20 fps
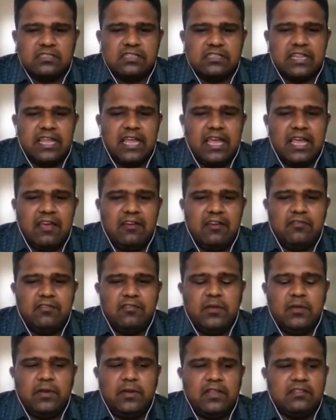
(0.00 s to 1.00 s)
they have the
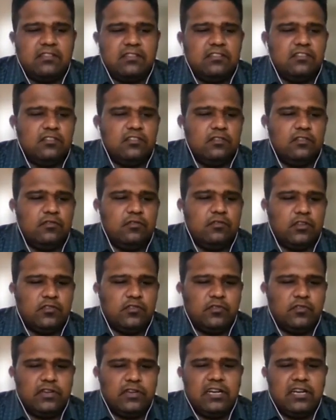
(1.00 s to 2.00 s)
presence of
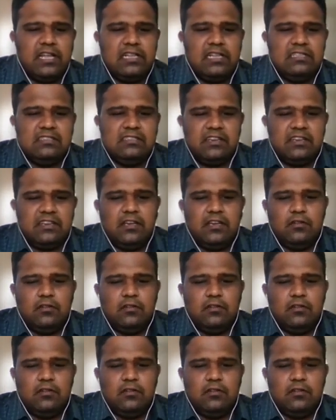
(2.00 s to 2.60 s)
phosphatidylserine